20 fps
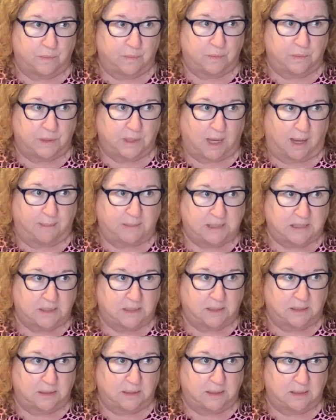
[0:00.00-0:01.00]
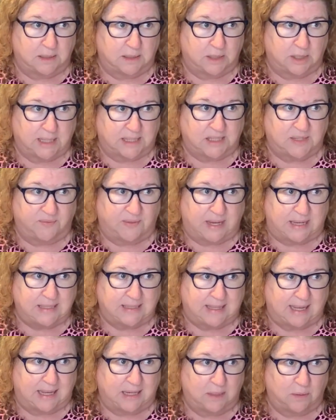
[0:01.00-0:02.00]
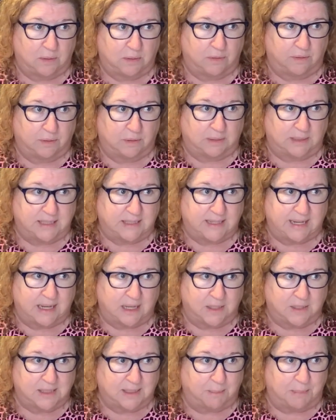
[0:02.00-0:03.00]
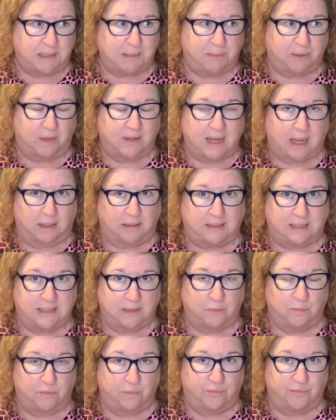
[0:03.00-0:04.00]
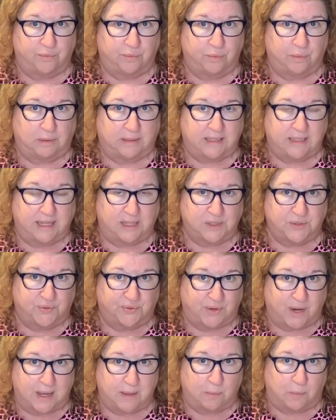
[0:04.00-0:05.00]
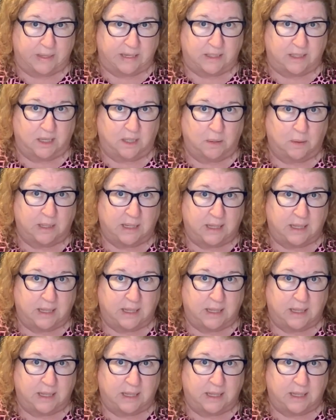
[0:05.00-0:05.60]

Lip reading: Thomas testifies that somebody broke out Lindell's front window.